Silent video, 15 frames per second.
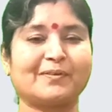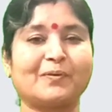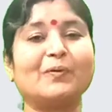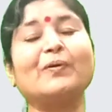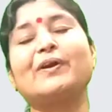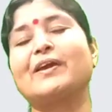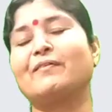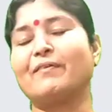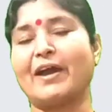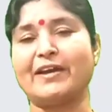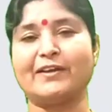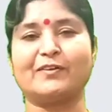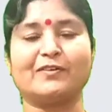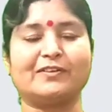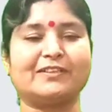Okay,
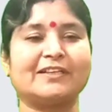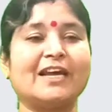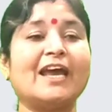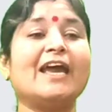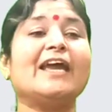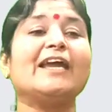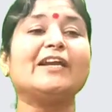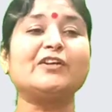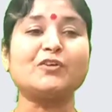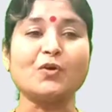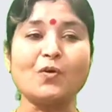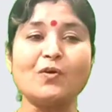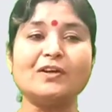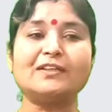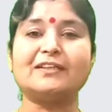very good. He
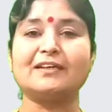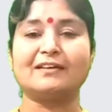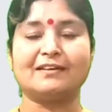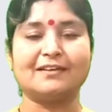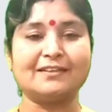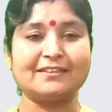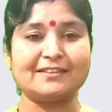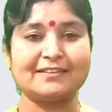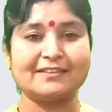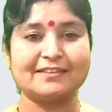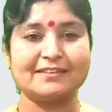told that